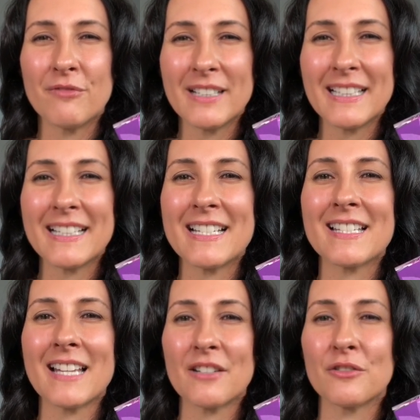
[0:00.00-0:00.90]
really
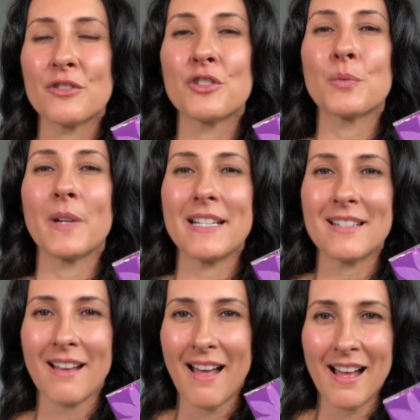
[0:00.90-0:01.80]
subtle
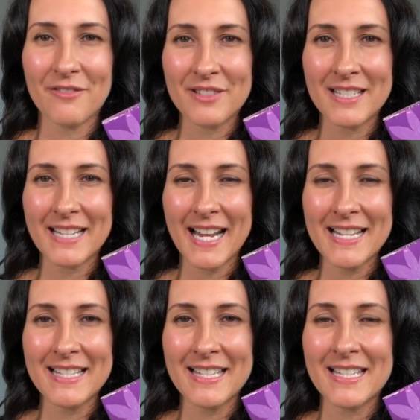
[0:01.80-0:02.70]
sweet
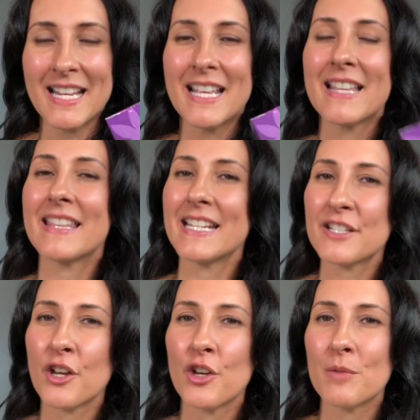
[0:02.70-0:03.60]
aftertaste.
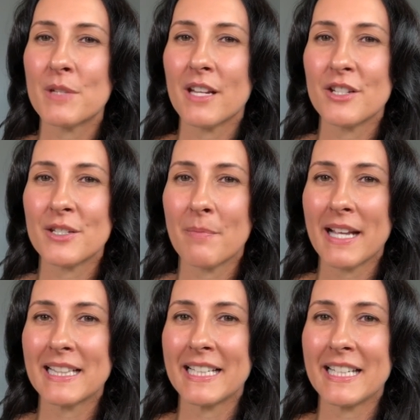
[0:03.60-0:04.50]
These herbs I use in
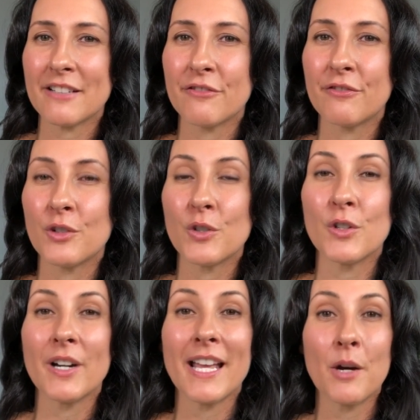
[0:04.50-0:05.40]
my clinic
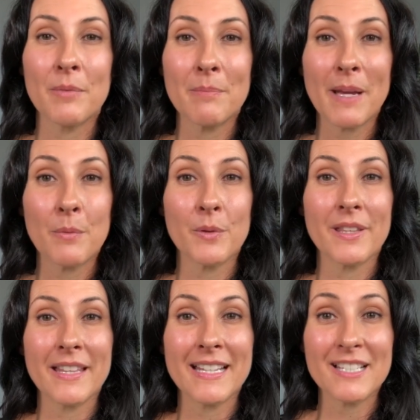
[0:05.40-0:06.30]
for helping people
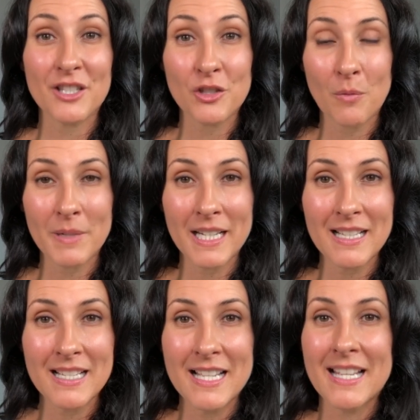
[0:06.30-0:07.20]
with
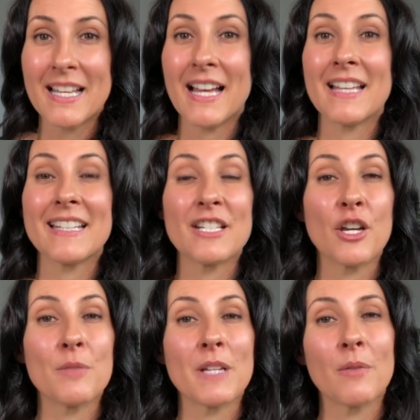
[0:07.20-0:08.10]
insomnia. These
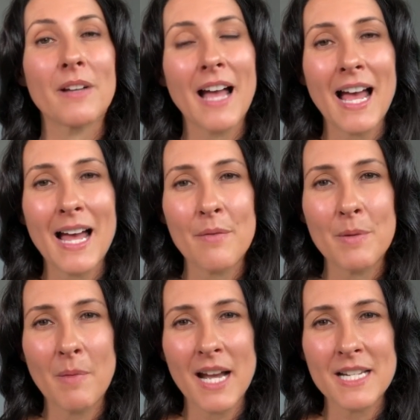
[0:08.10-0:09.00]
herbs help
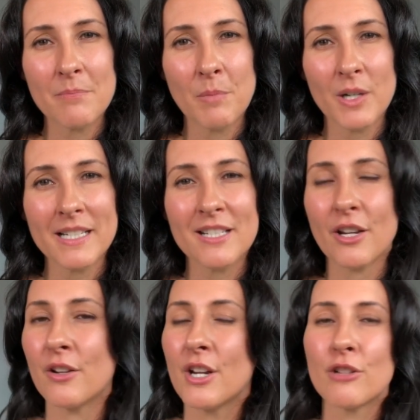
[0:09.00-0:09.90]
calm the mind and body,
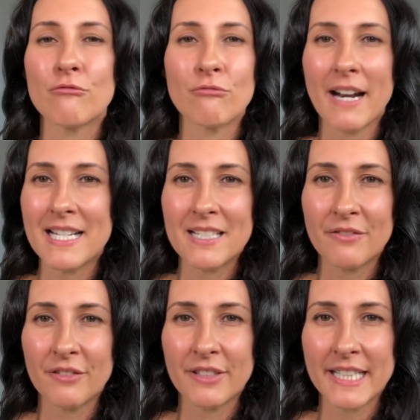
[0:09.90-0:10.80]
so great
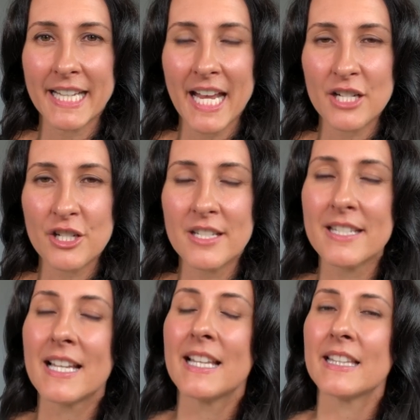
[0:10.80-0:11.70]
if you're feeling
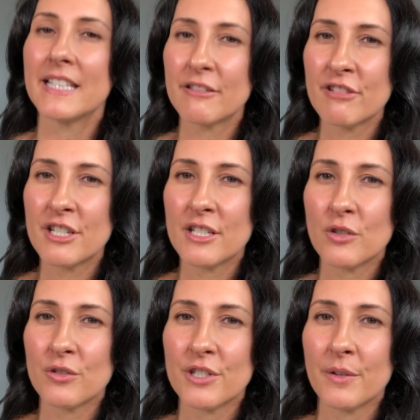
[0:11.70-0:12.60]
anxious. Licorice
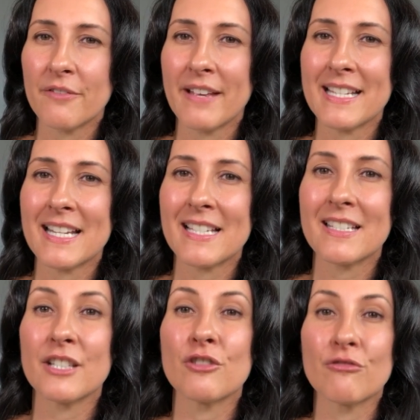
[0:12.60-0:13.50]
is also a
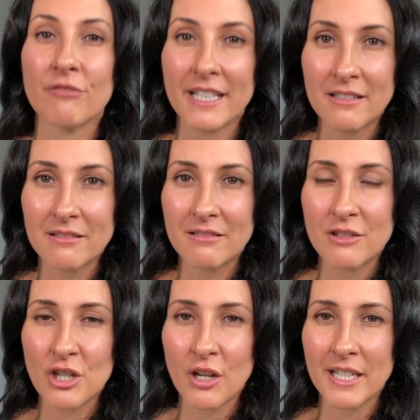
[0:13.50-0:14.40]
fantastic adrenal
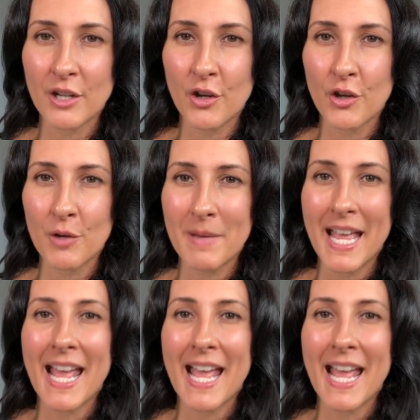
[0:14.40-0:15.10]
tonic herb